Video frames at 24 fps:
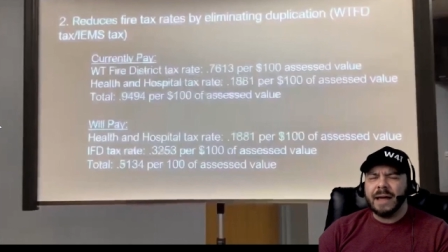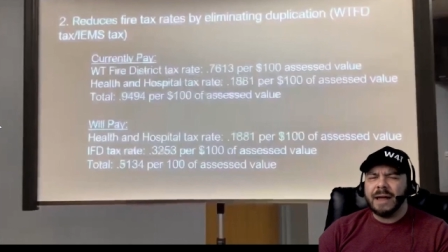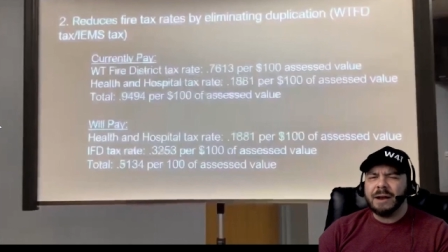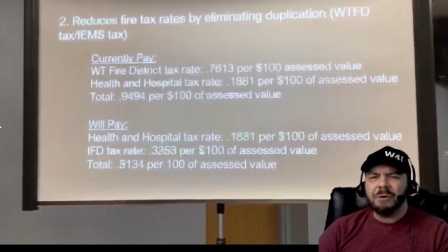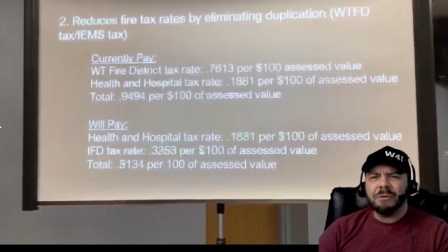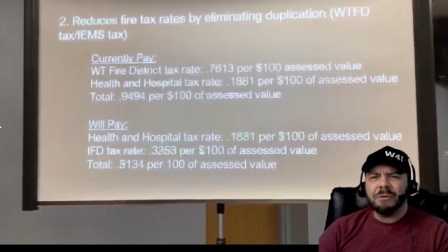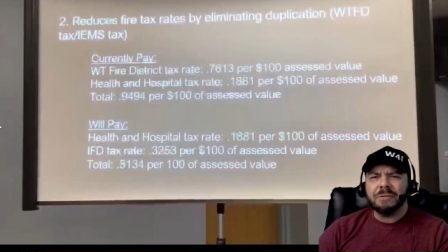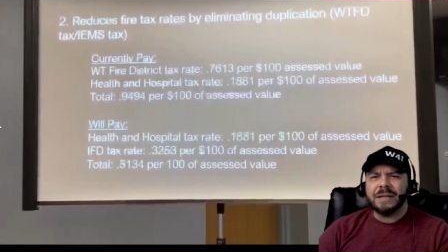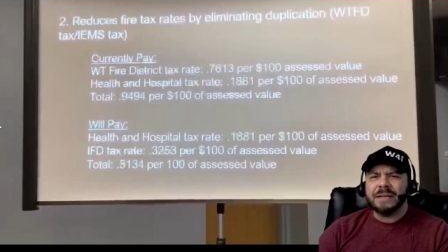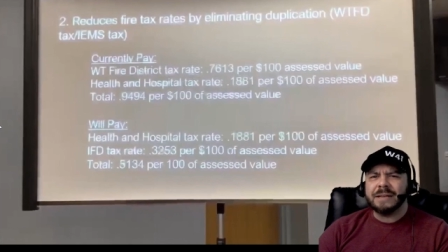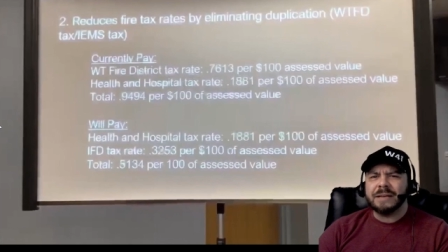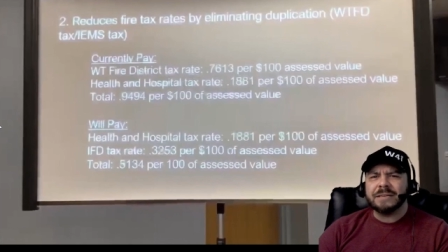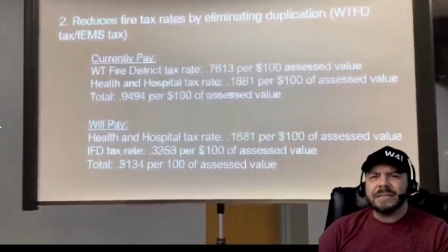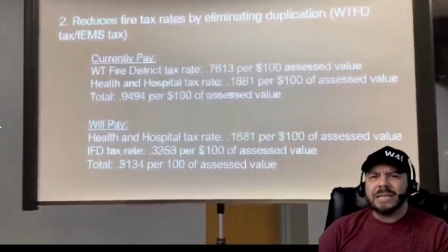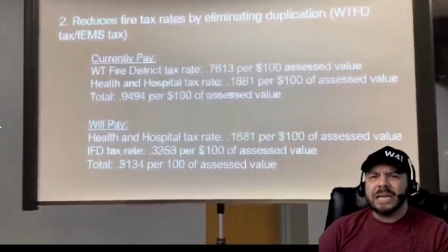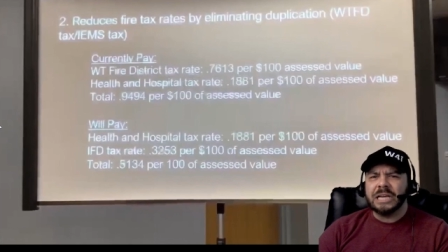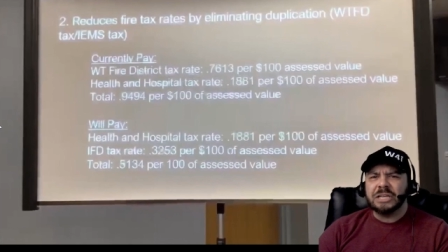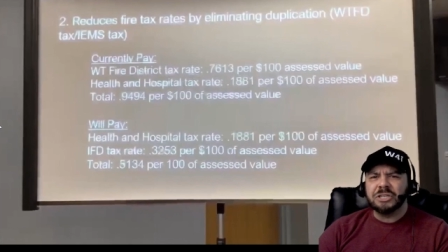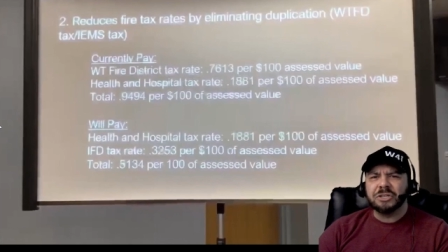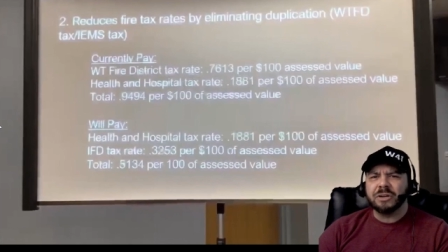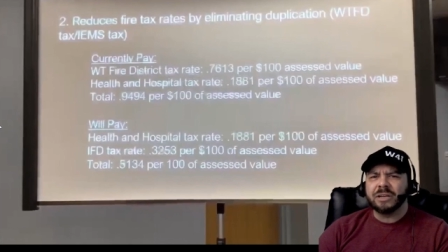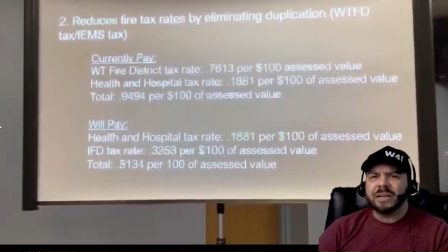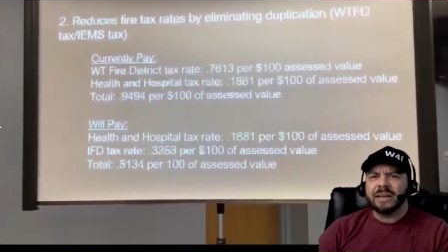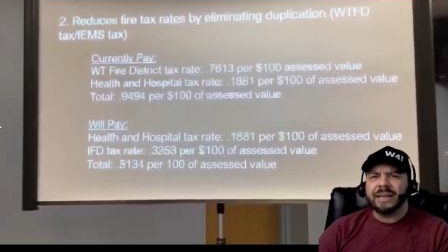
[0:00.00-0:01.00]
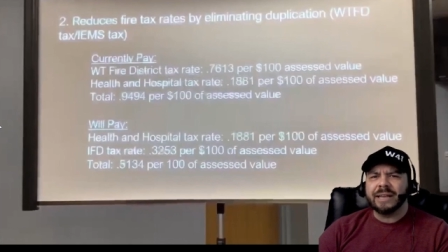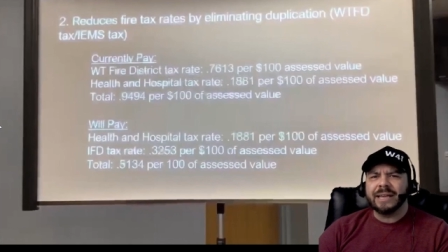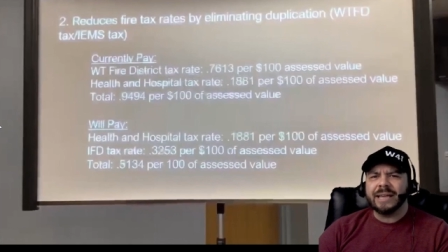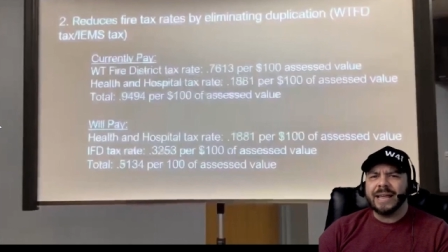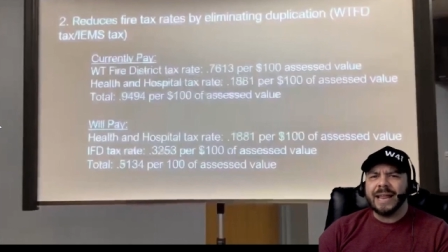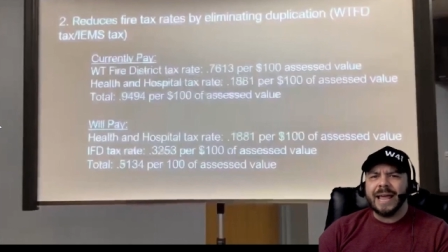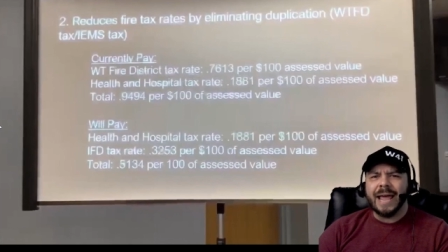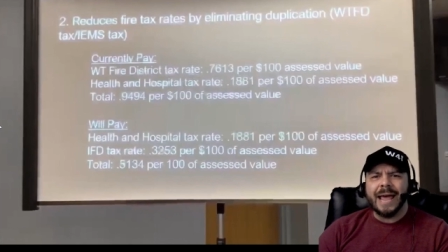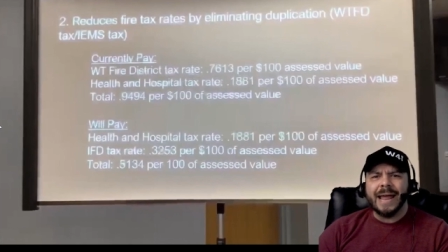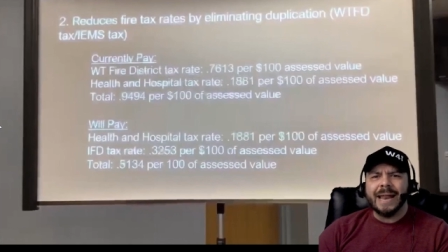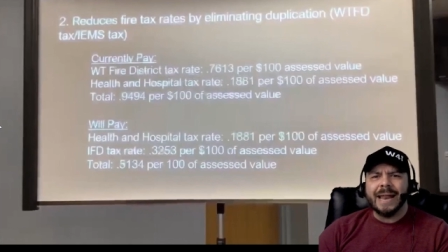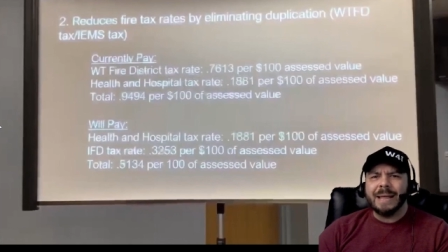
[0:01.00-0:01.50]
I don't think the teacher is going to
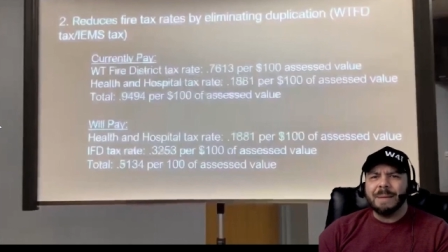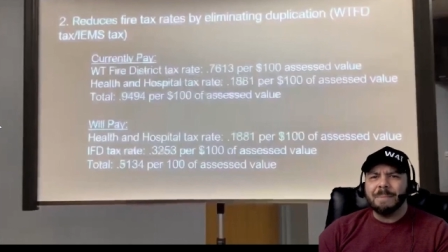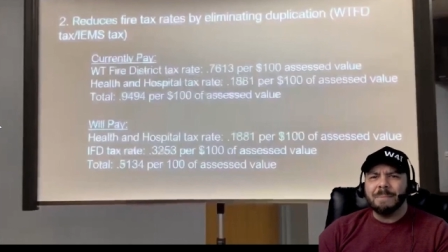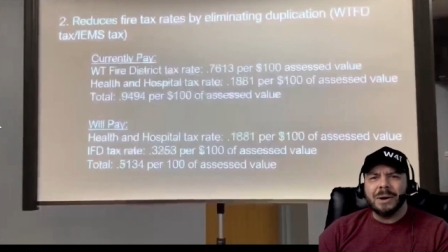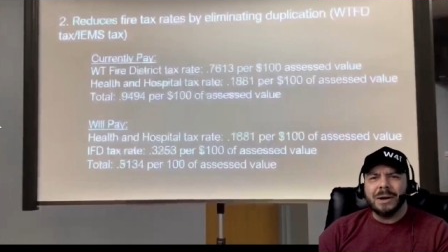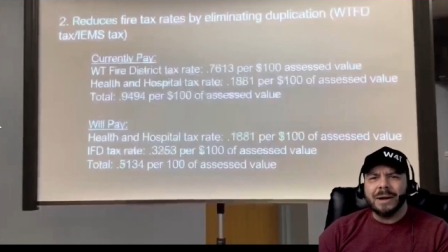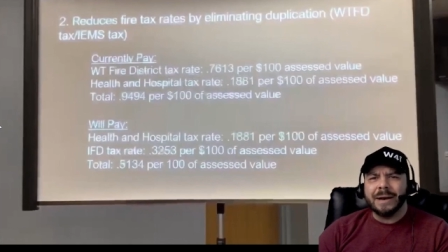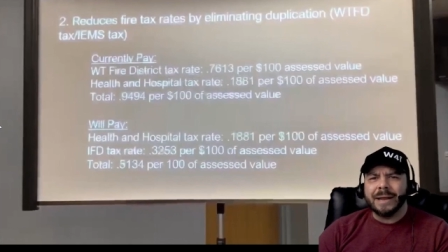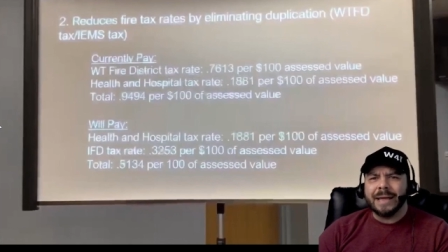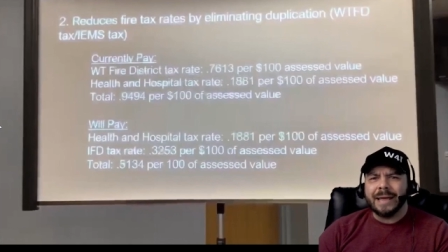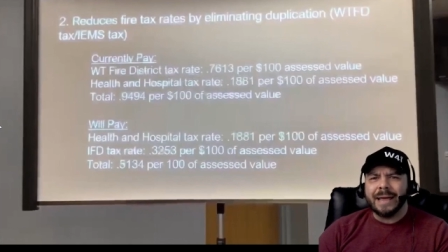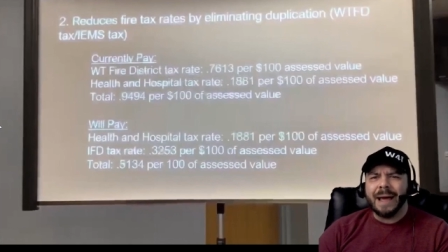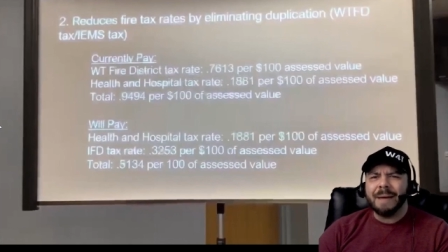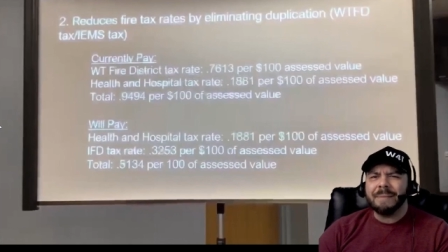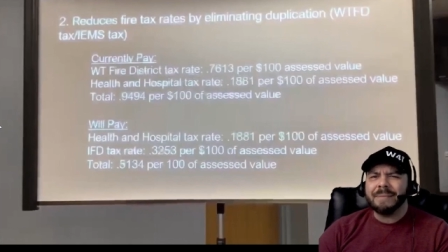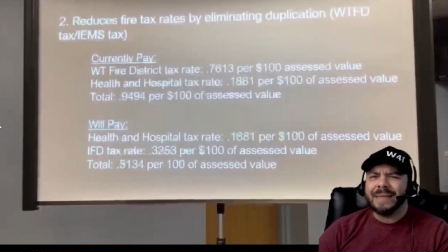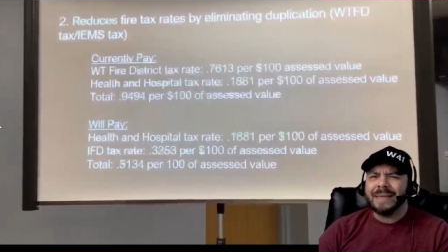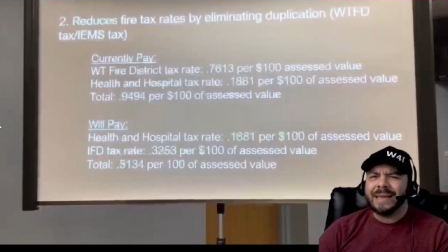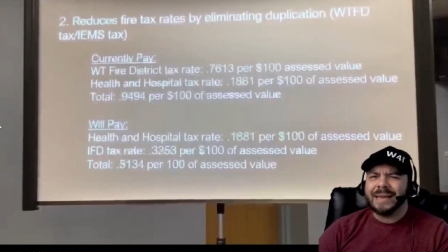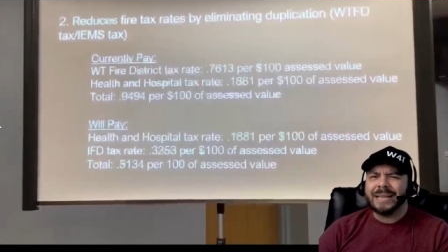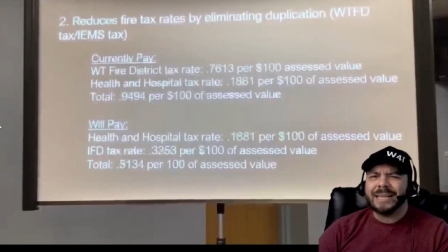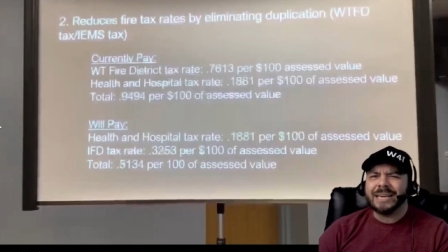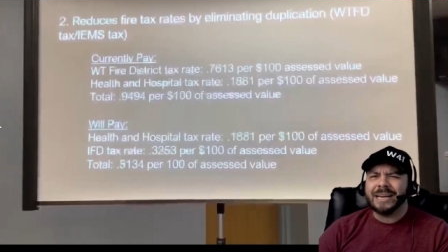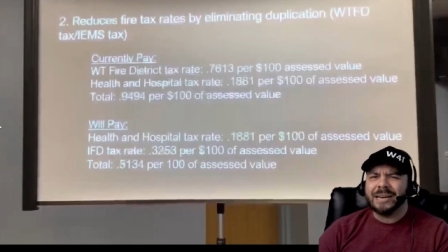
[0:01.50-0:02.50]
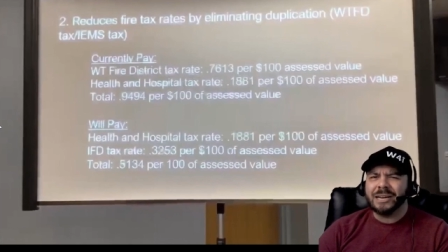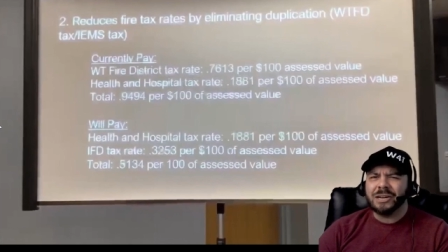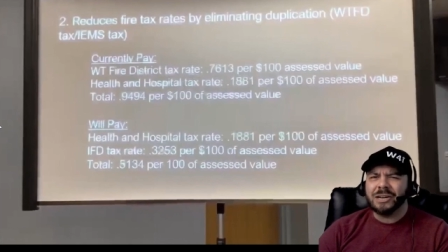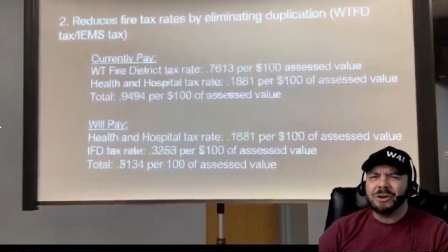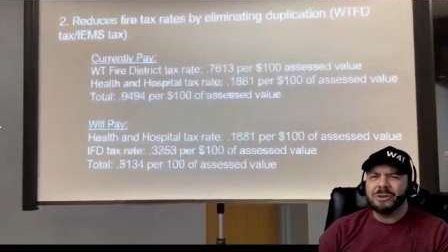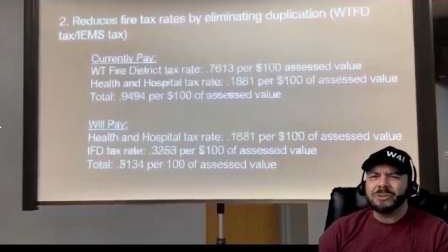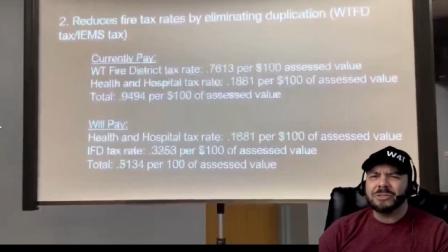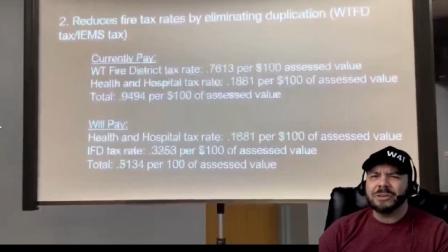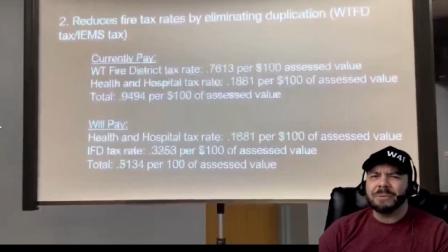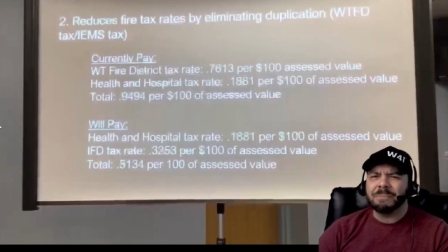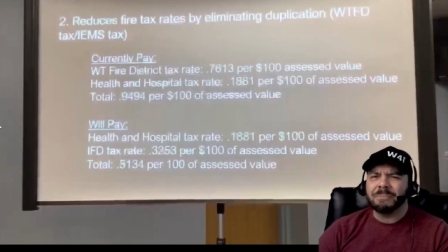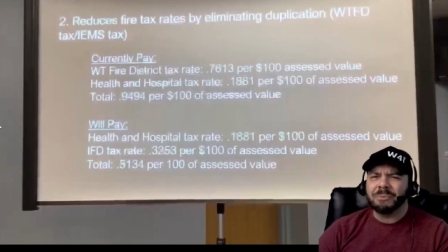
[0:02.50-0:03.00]
get any money. I think it's going to
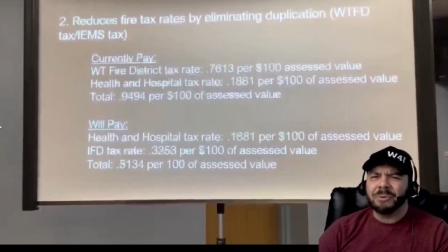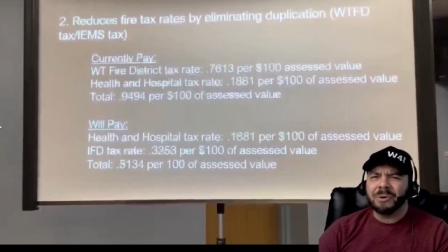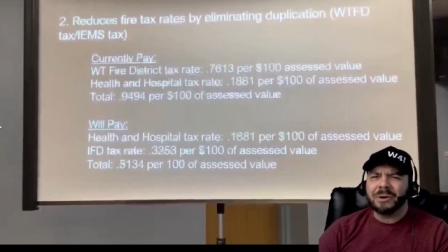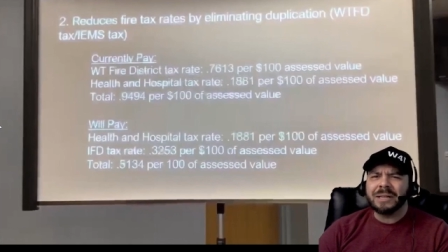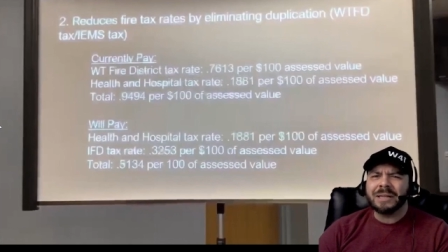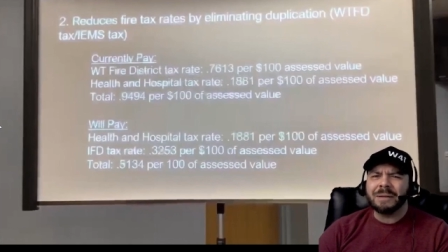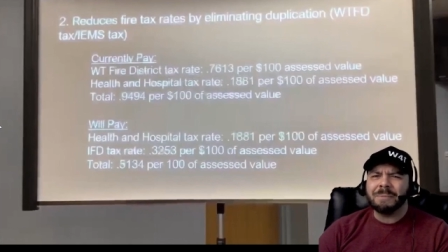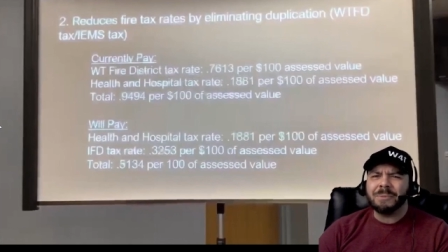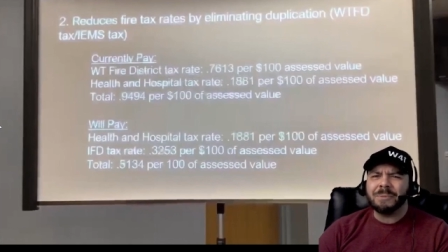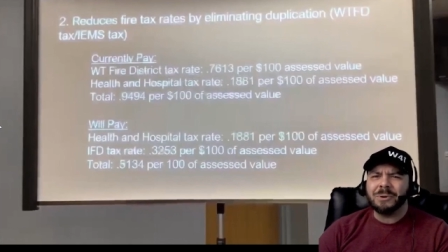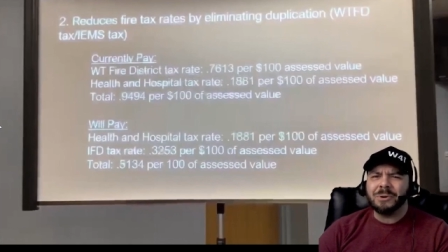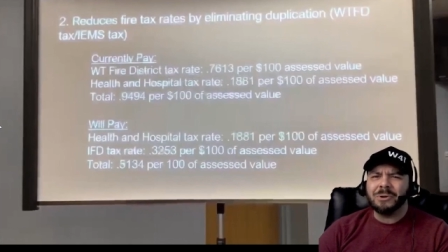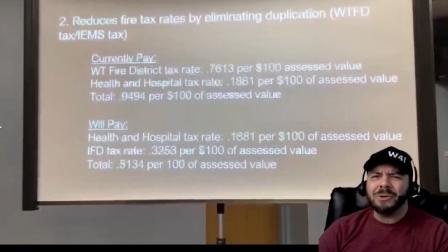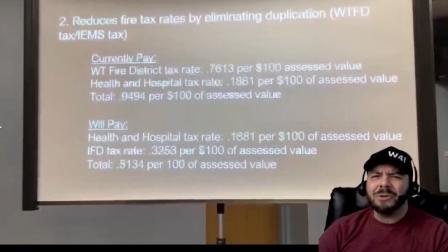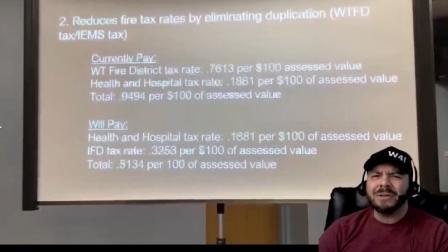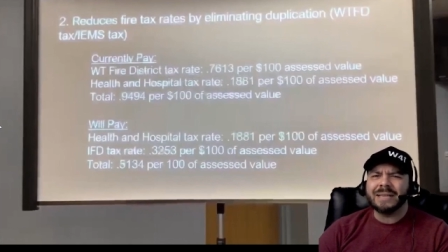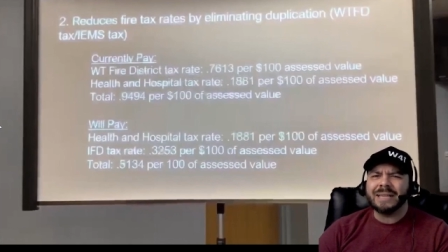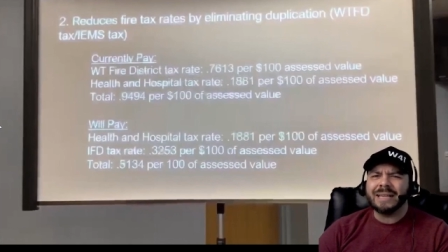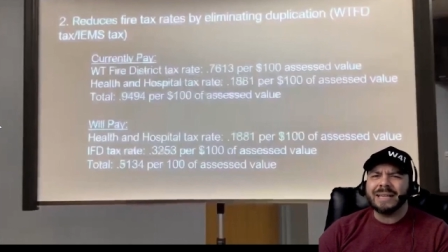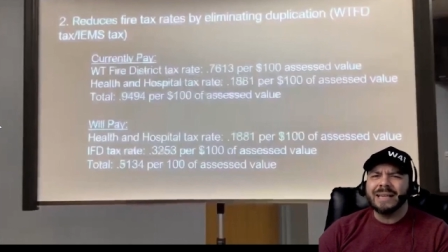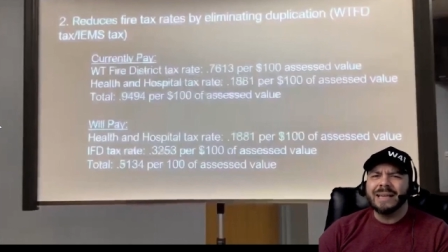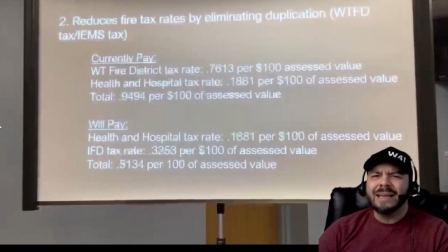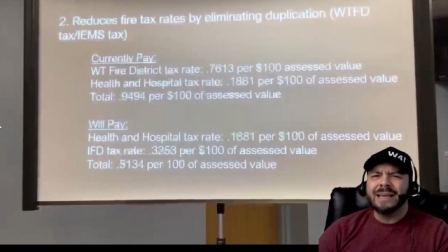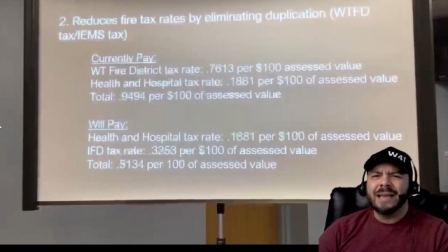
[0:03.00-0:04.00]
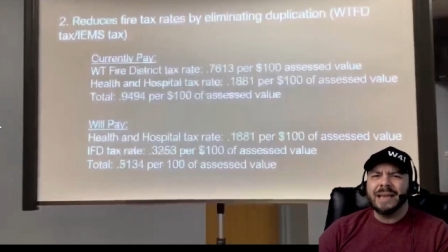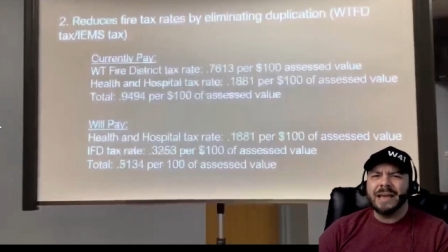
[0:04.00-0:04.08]
go to the principals.